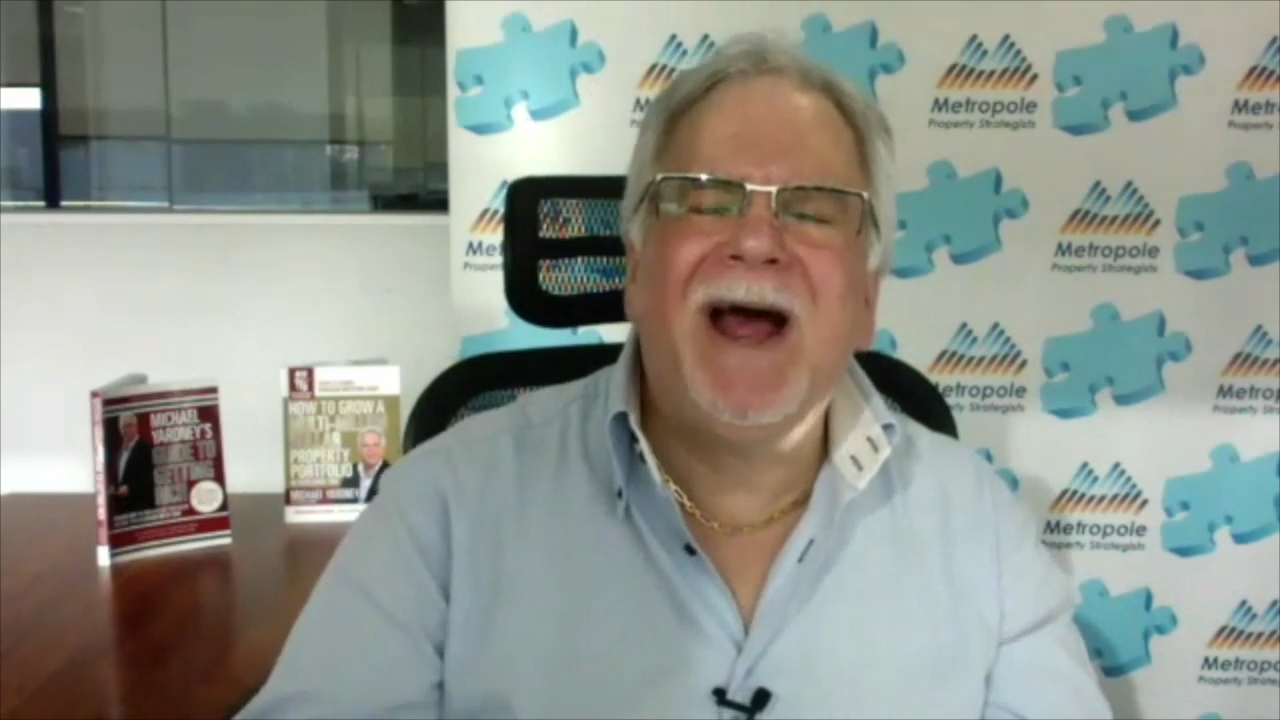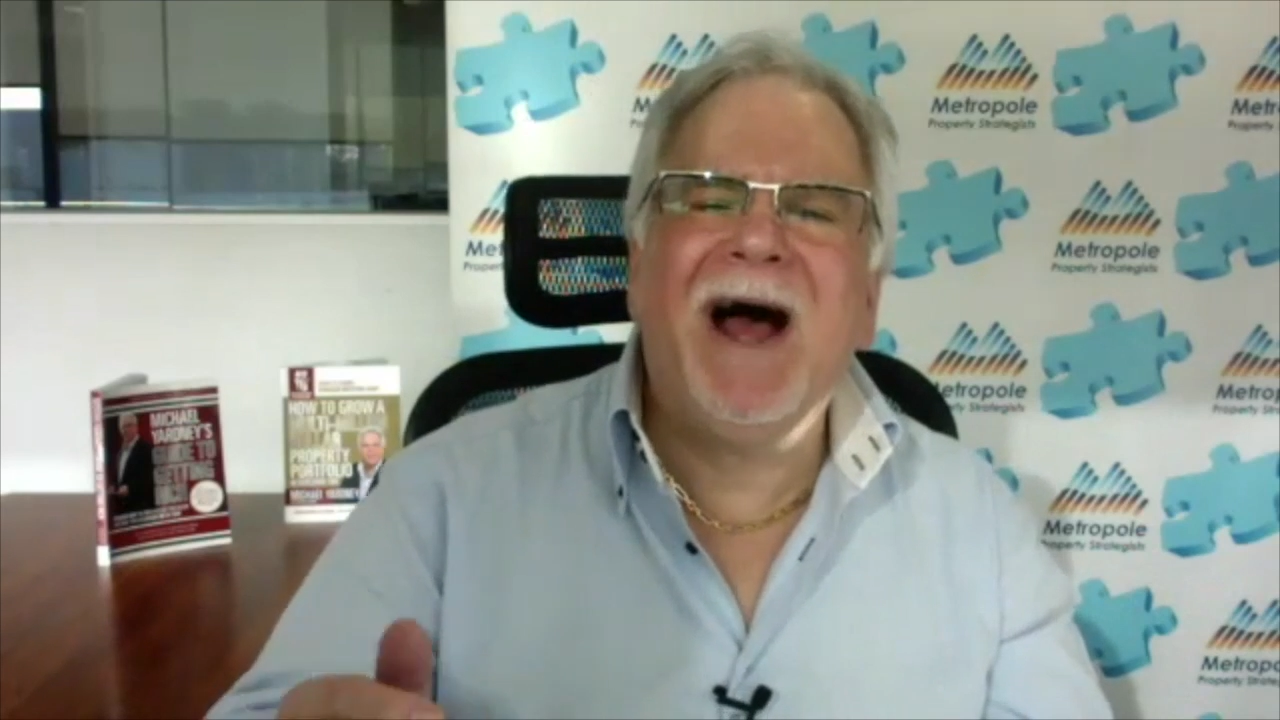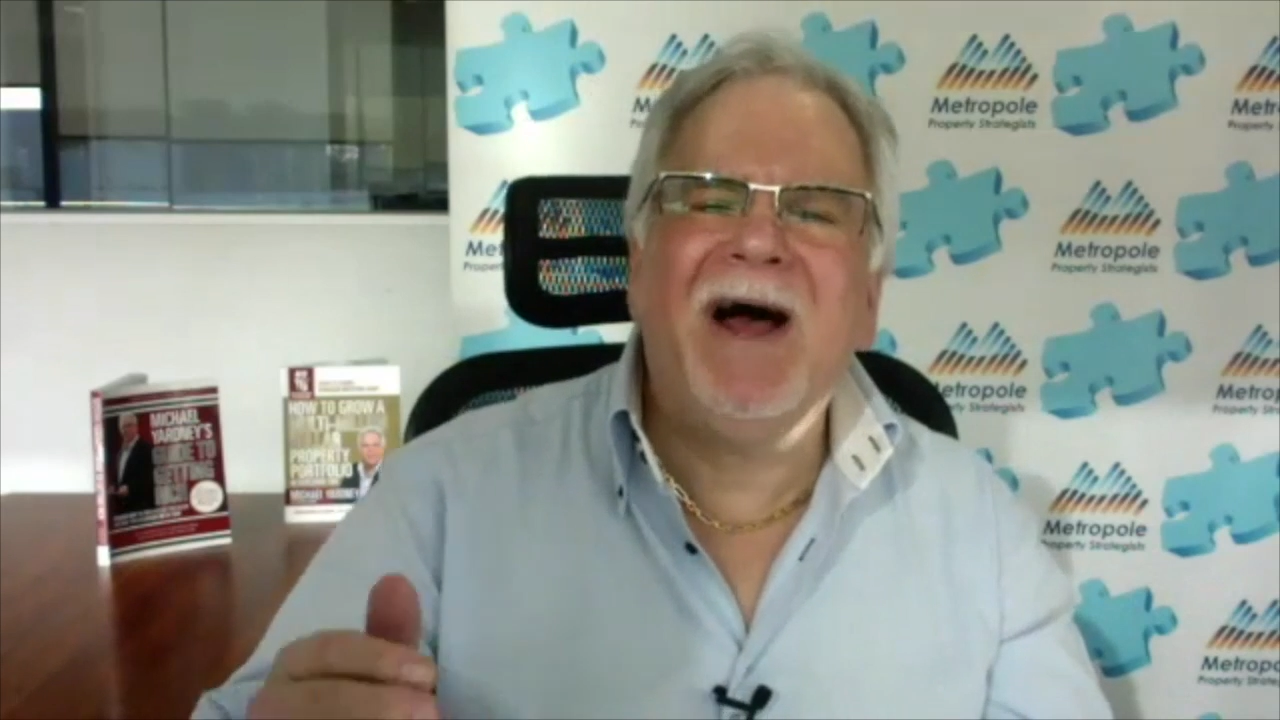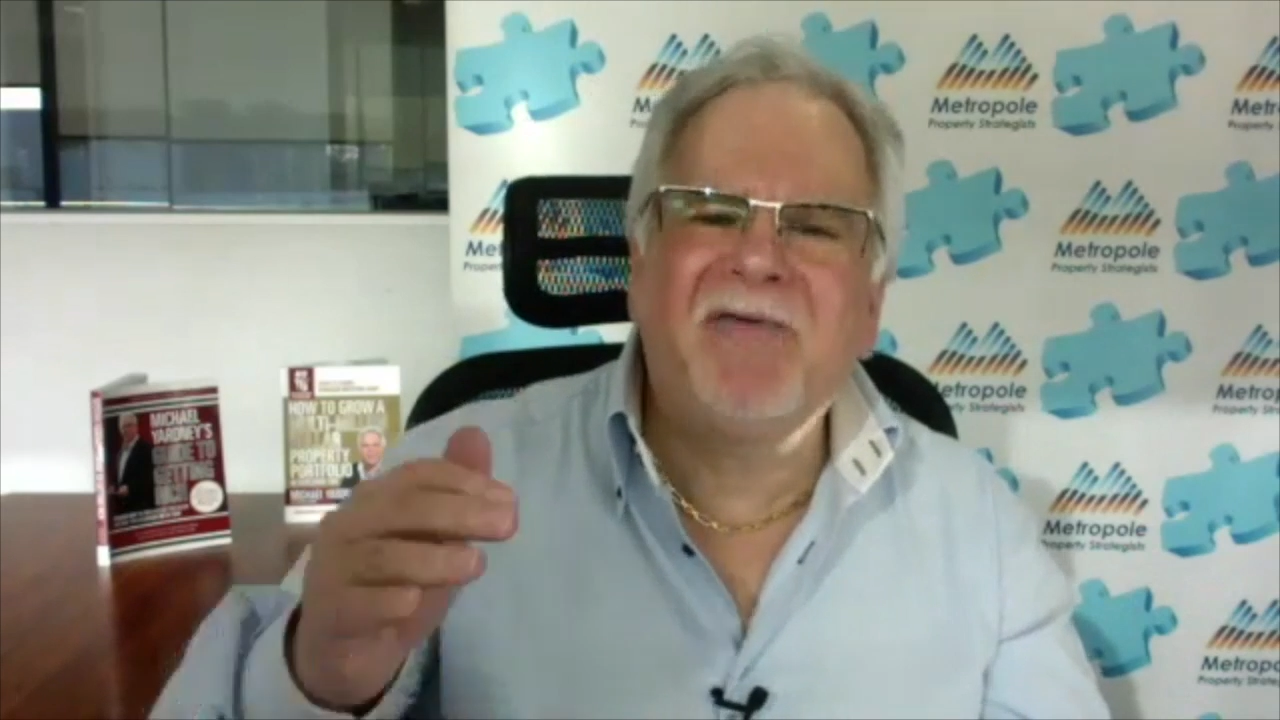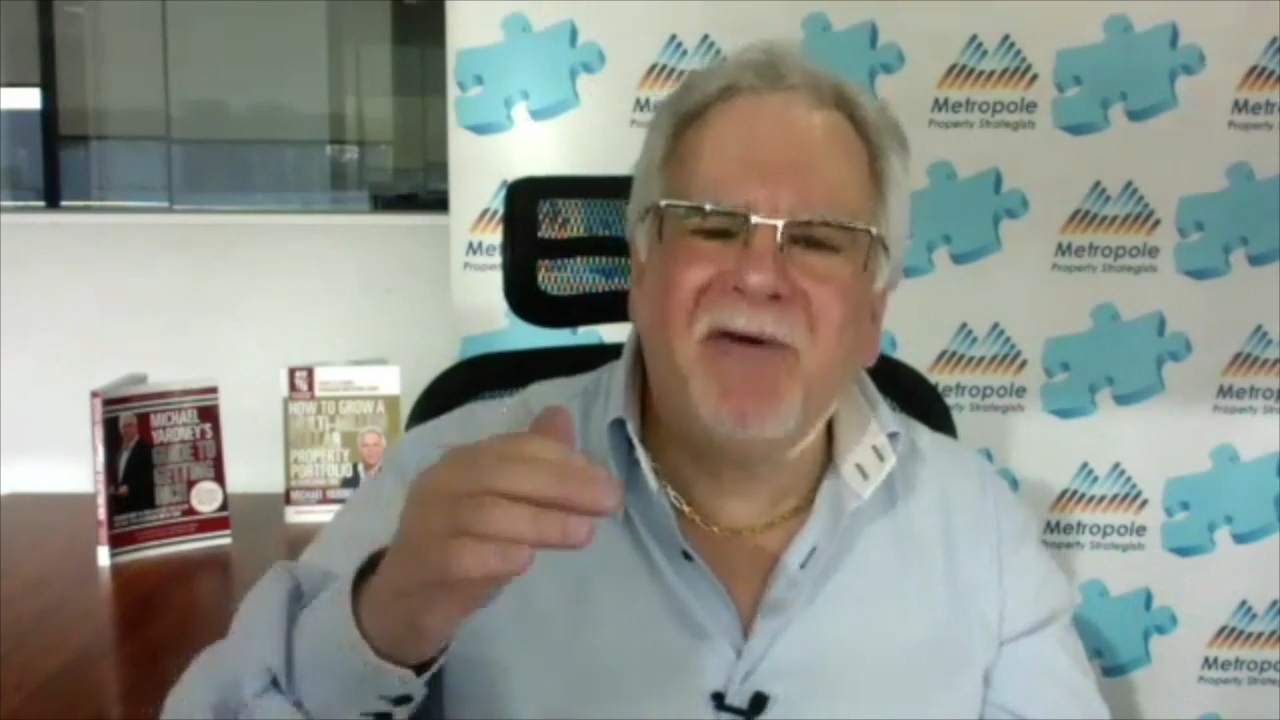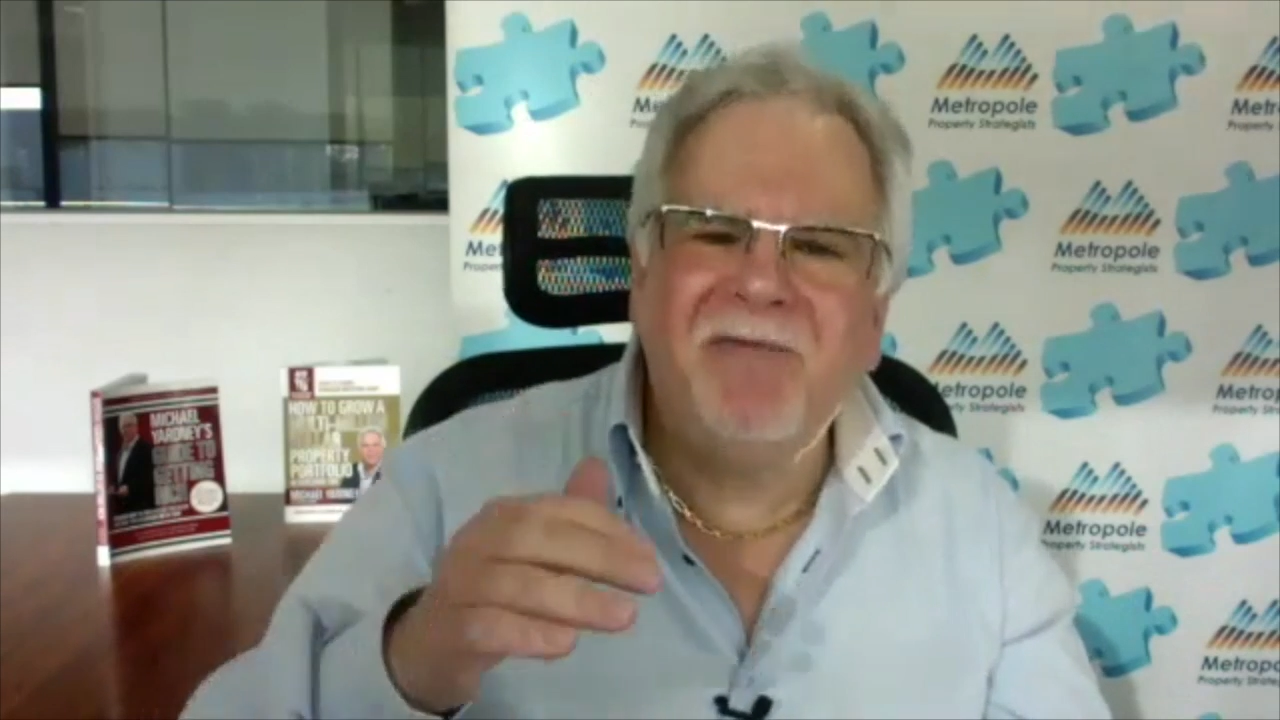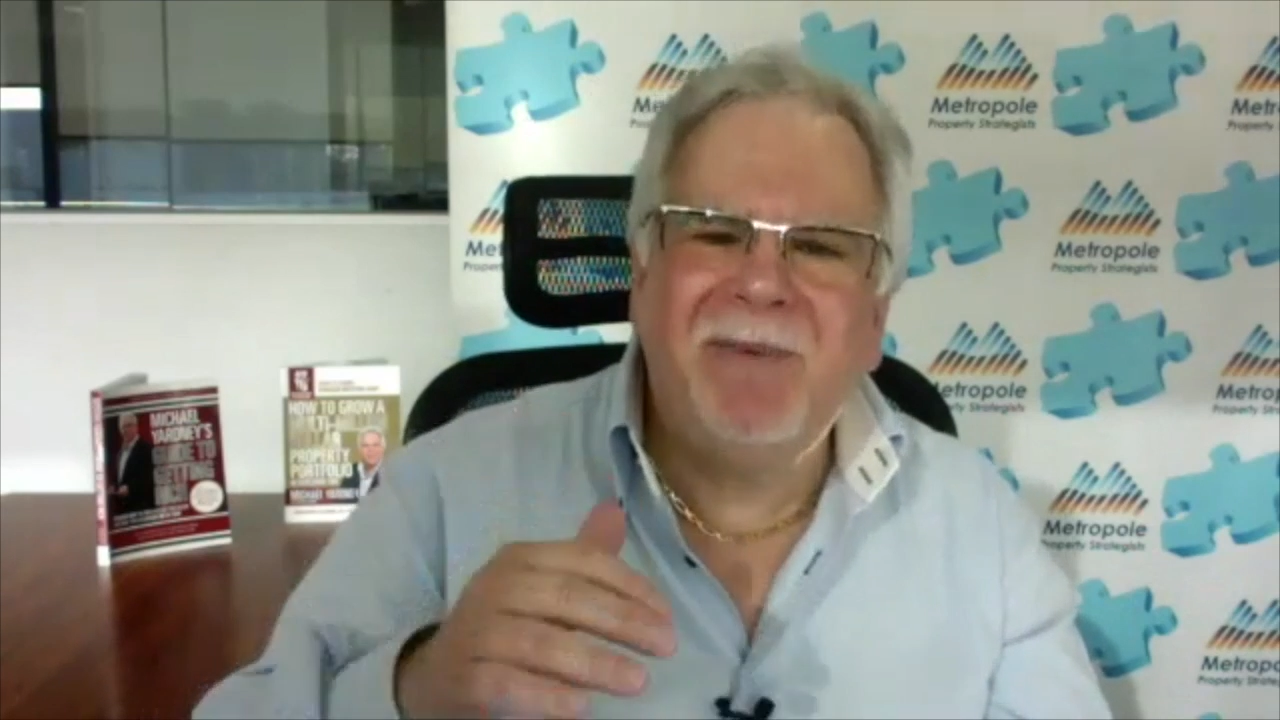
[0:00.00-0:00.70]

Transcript: after I've